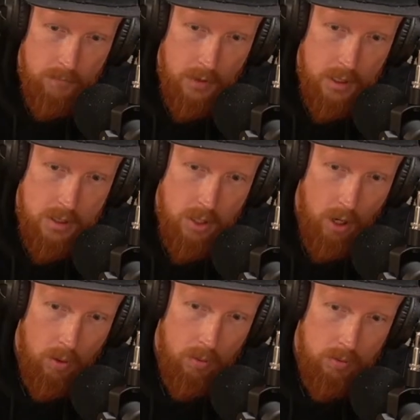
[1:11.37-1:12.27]

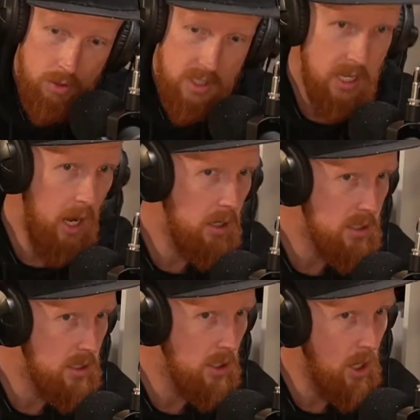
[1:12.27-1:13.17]
So just tell
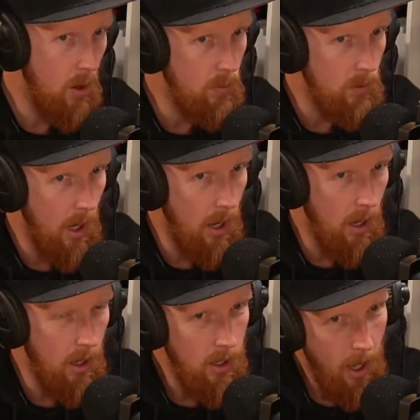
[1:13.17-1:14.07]
us, a